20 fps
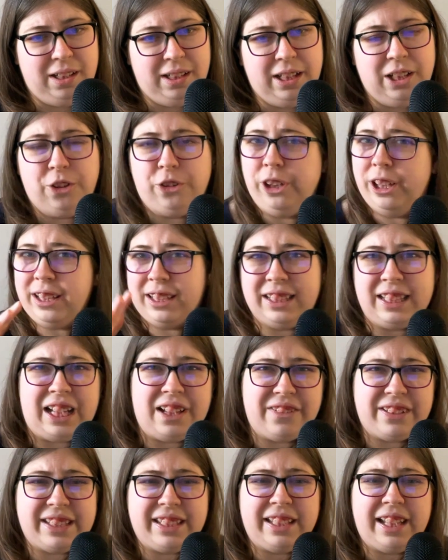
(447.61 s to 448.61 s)

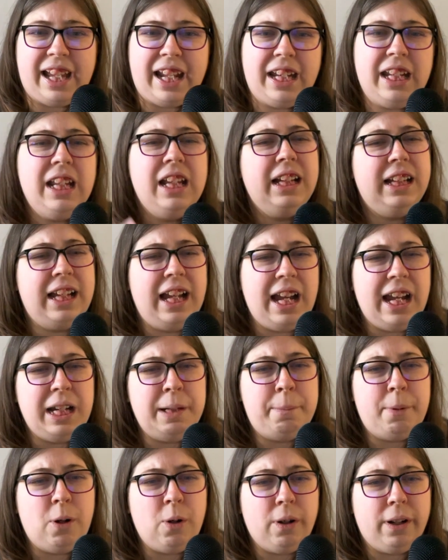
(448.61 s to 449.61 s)
Kristoff's sled, kind
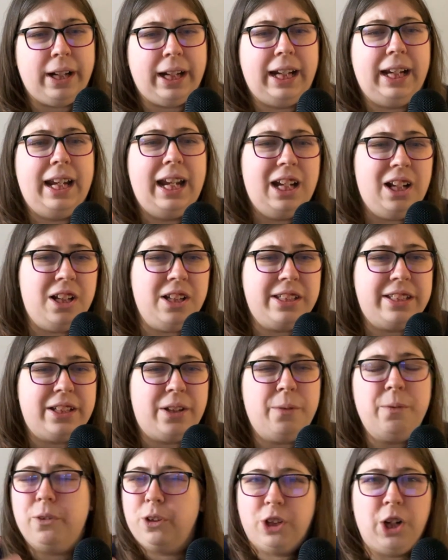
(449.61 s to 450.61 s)
of boring, and
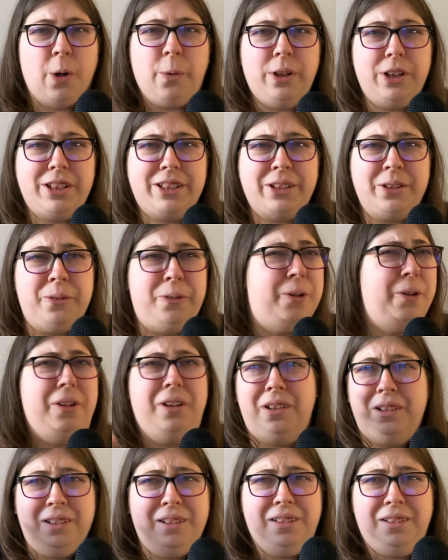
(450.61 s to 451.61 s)
also going to
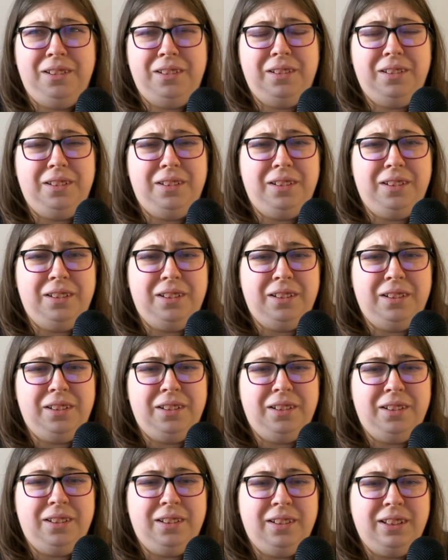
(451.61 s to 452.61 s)
school.
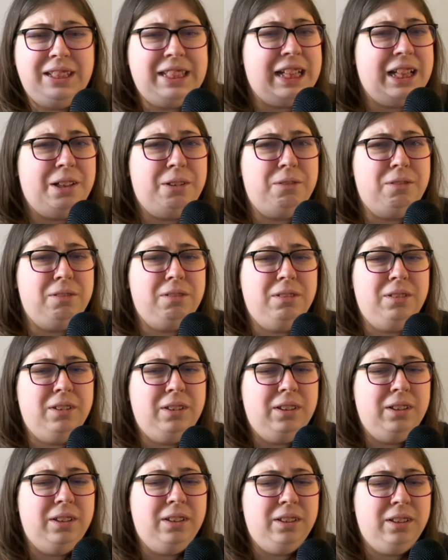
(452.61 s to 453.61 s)
So
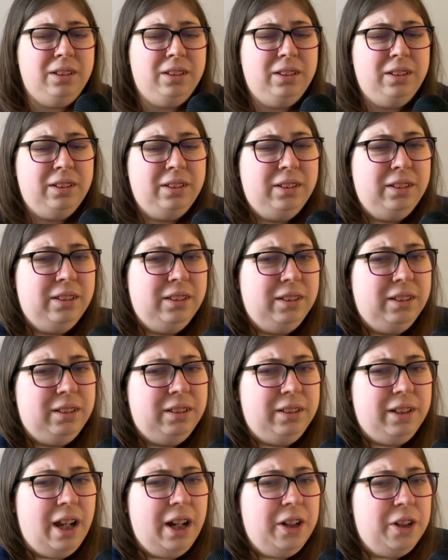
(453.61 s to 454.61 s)

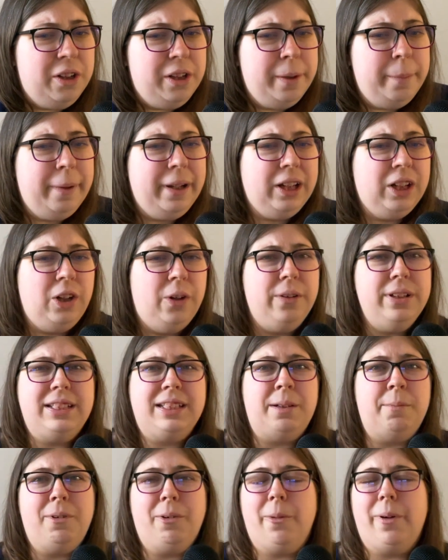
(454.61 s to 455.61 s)
not only am I going
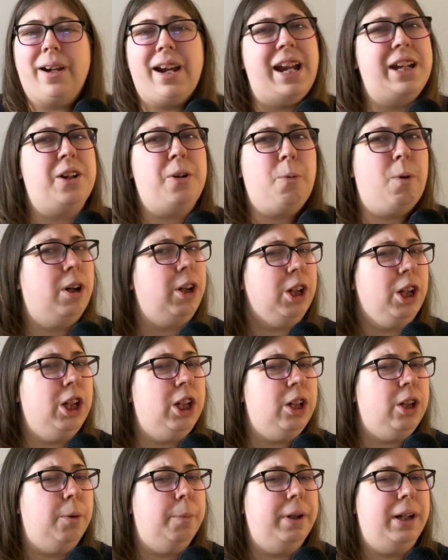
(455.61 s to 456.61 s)
somewhere where I don't want to
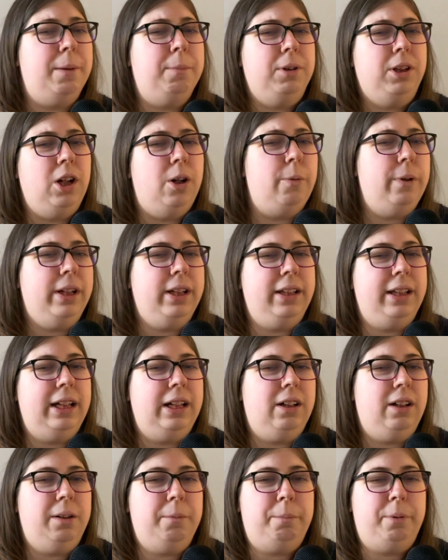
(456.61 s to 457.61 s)
go, but I'm going
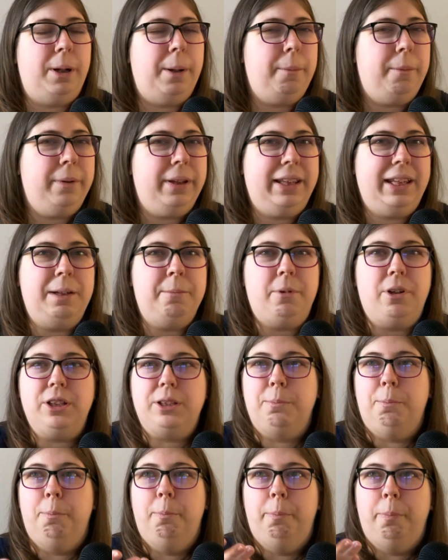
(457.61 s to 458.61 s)
there on probably the
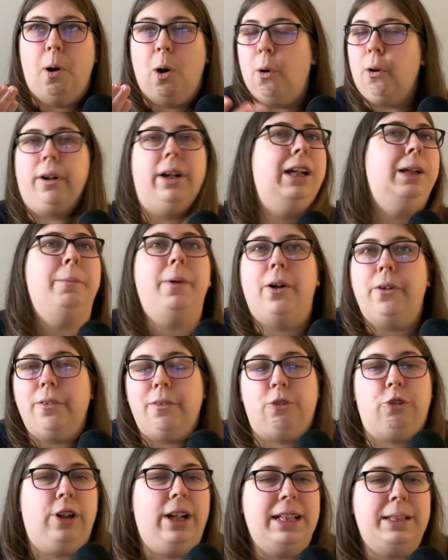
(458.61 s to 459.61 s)
most boring mode
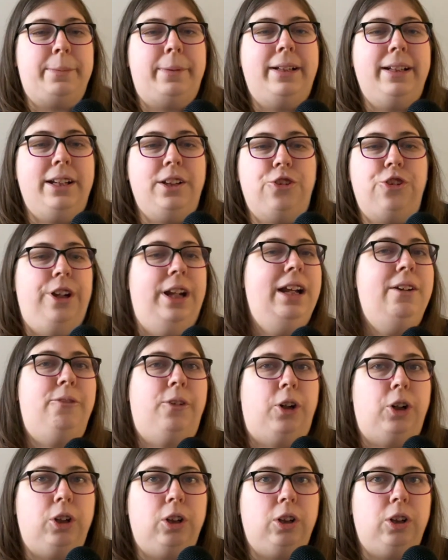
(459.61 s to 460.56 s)
of transportation ever.